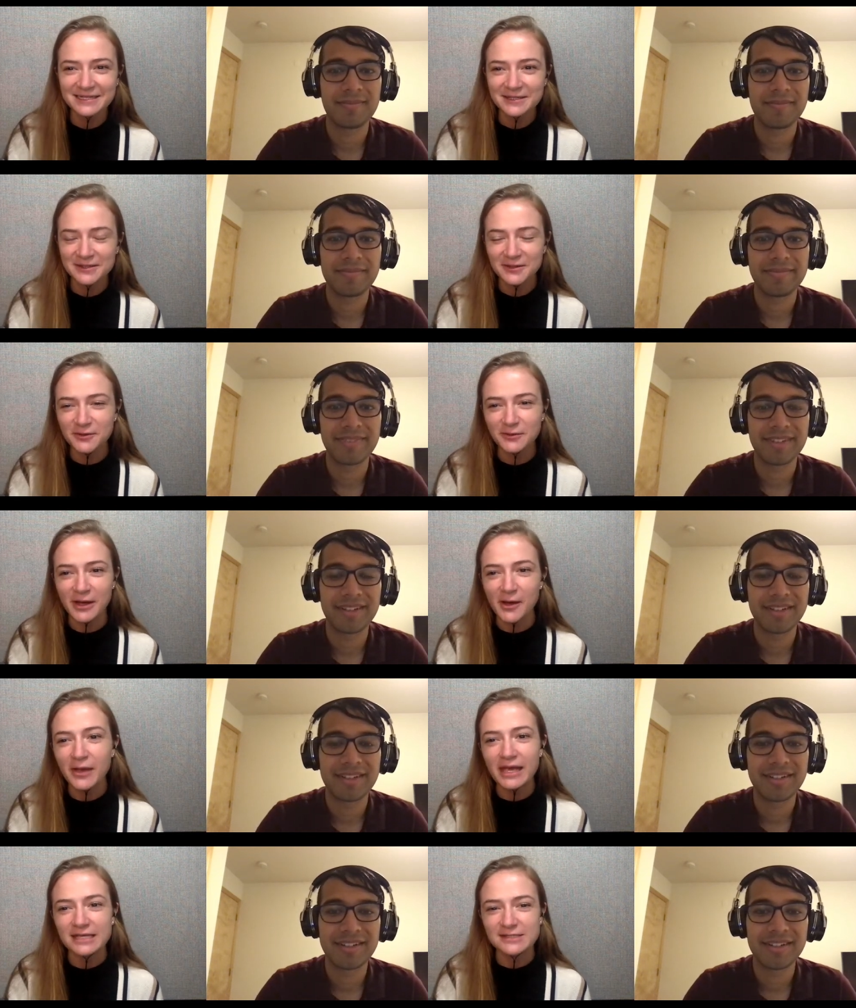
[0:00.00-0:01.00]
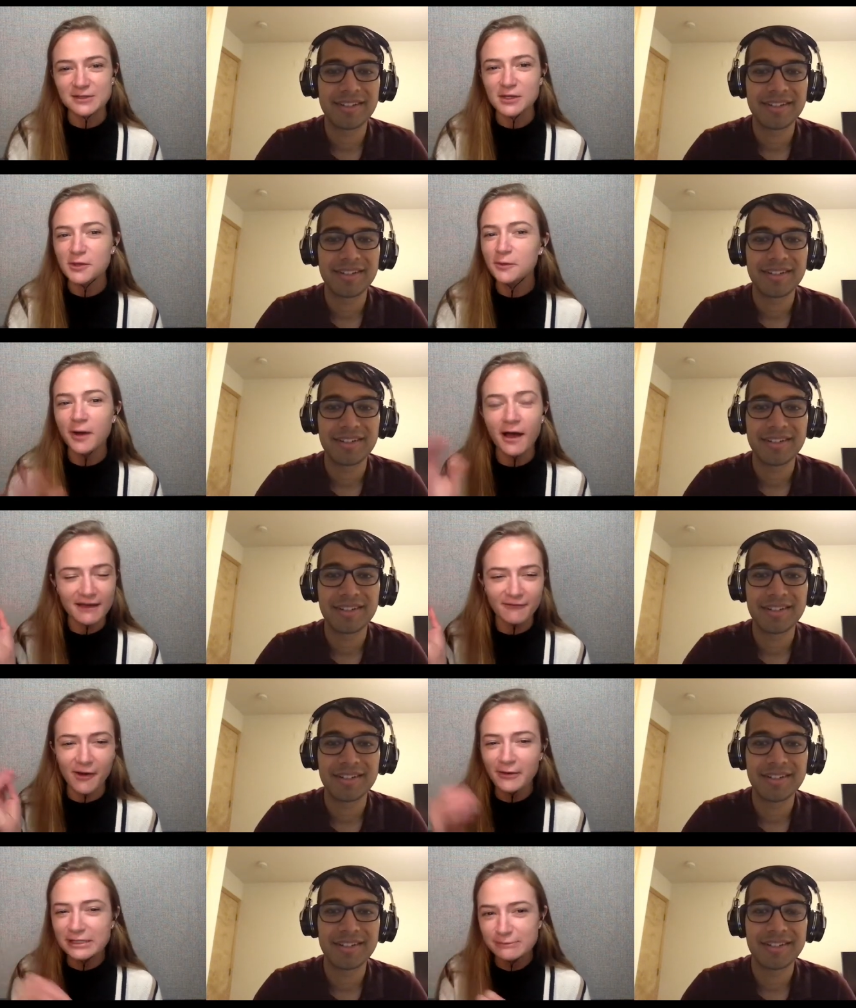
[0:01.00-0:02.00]
Speaker 1: Cool. Okay, so you have
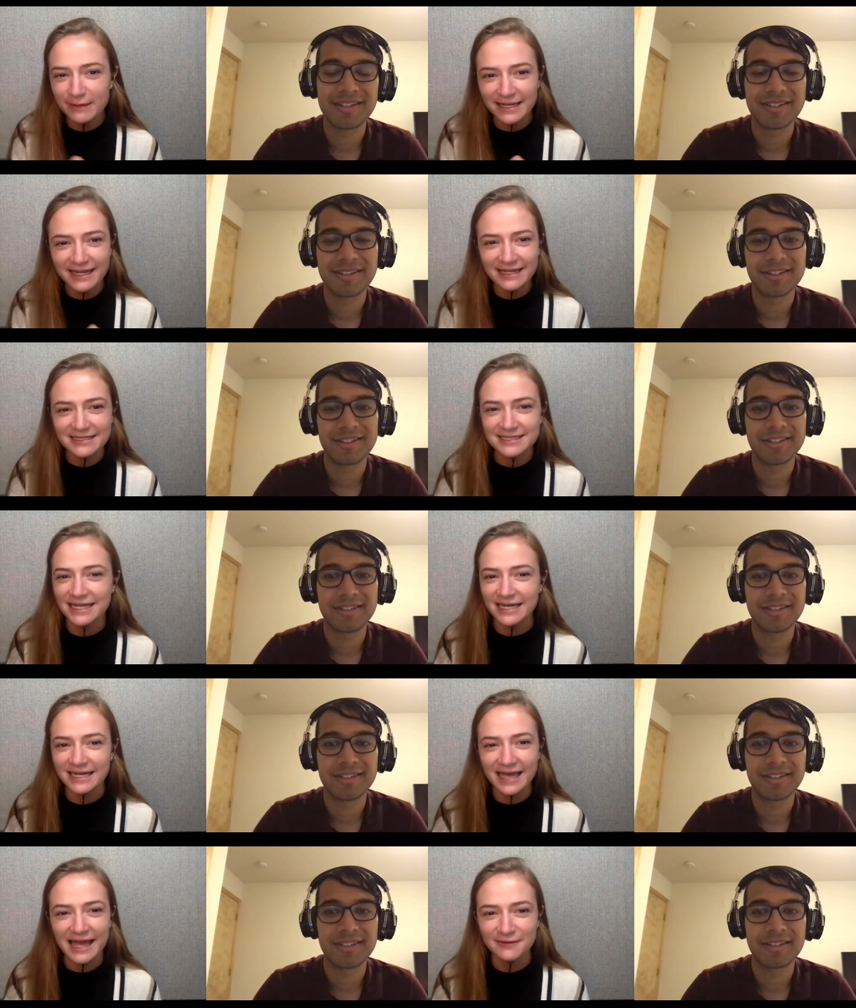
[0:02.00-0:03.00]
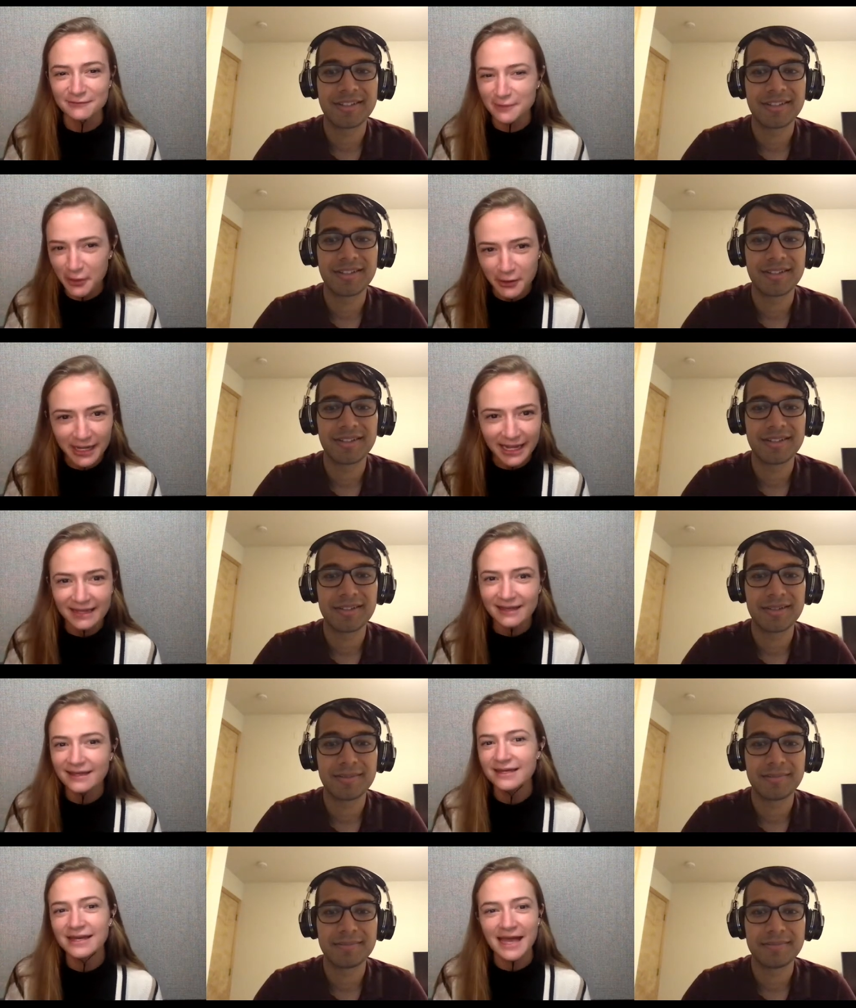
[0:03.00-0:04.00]
always been into kind of
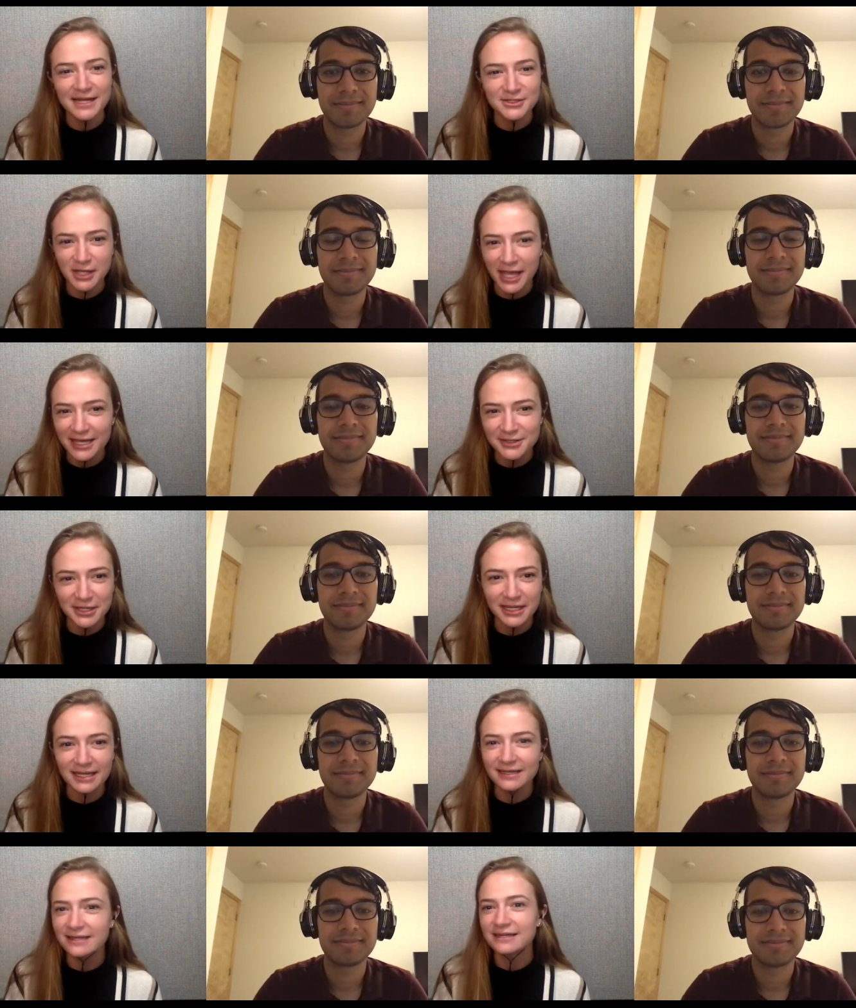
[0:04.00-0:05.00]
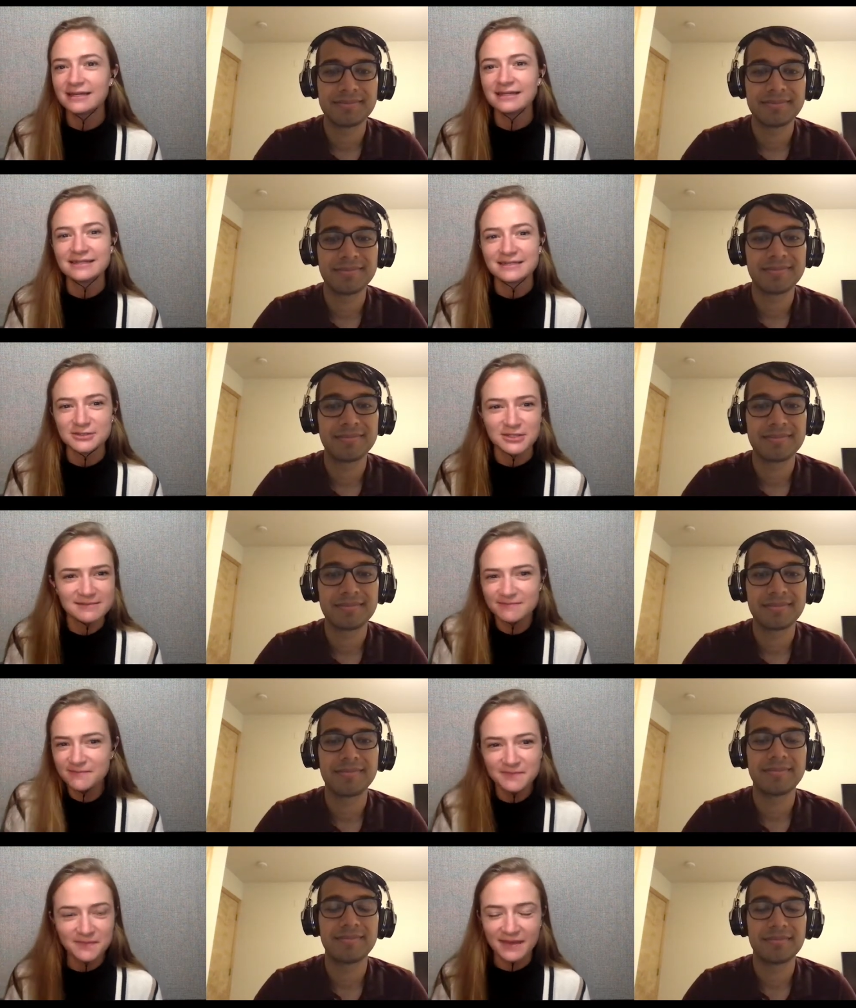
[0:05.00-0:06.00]
learning, education, just
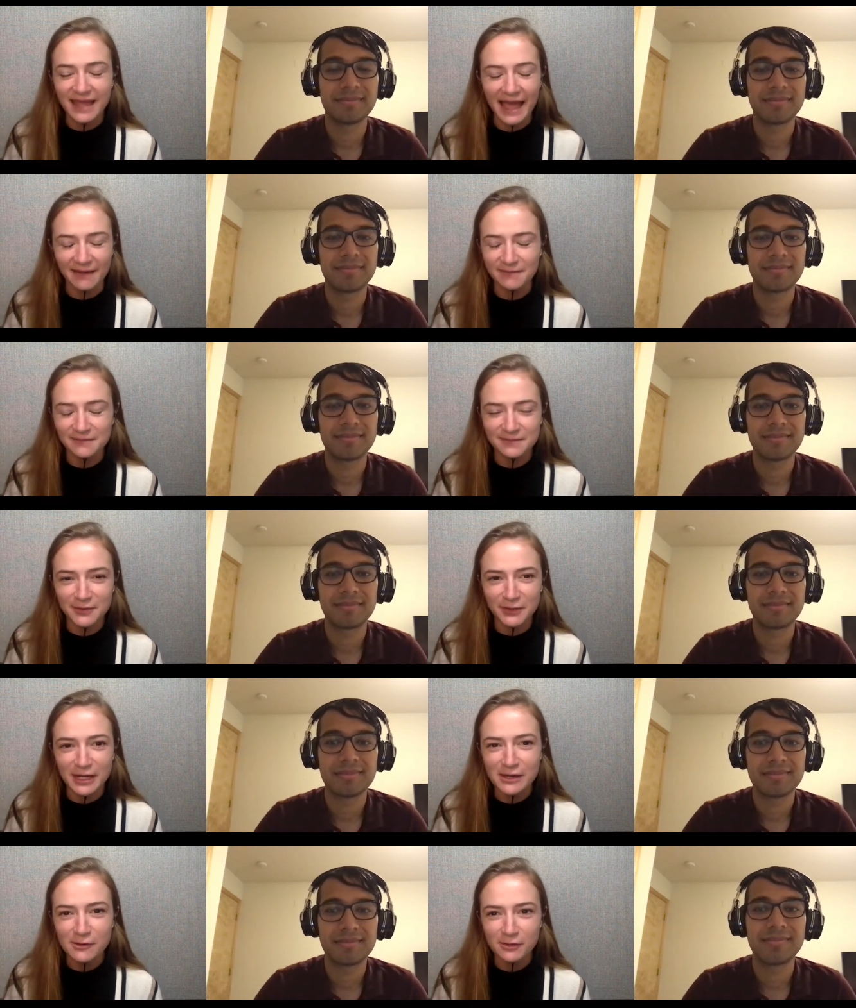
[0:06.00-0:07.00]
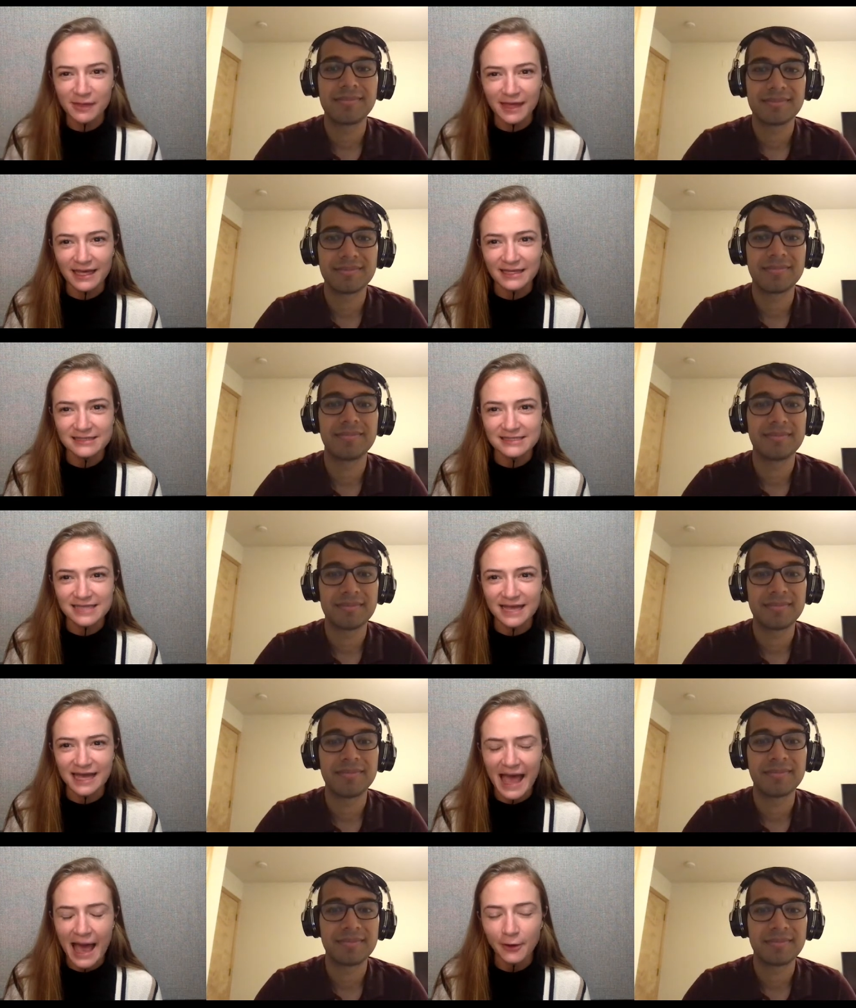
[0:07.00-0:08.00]
yeah, learning new things.
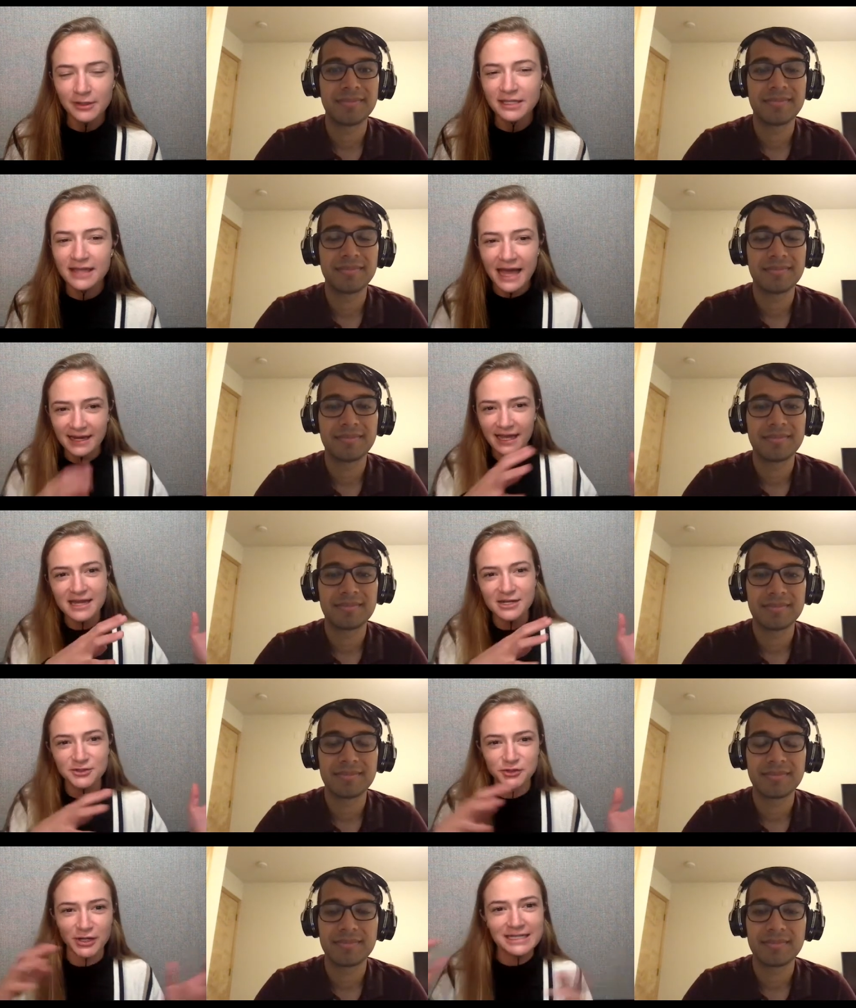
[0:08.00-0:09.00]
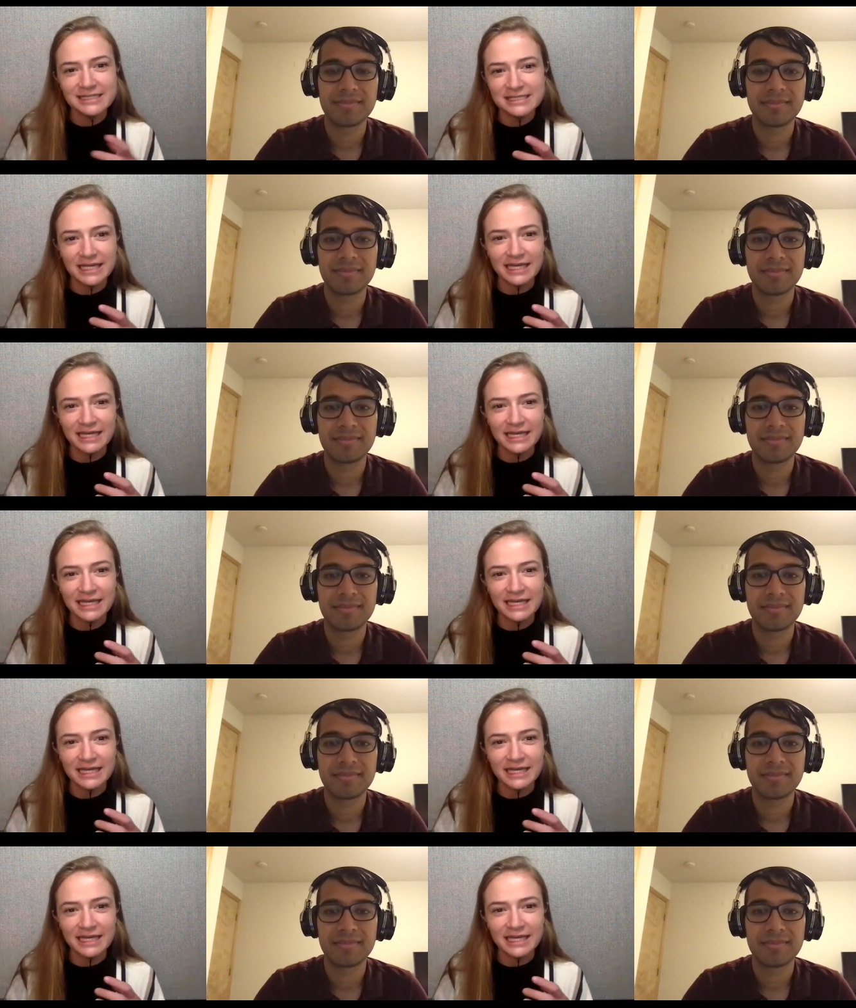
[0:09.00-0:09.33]
How did that kind of translate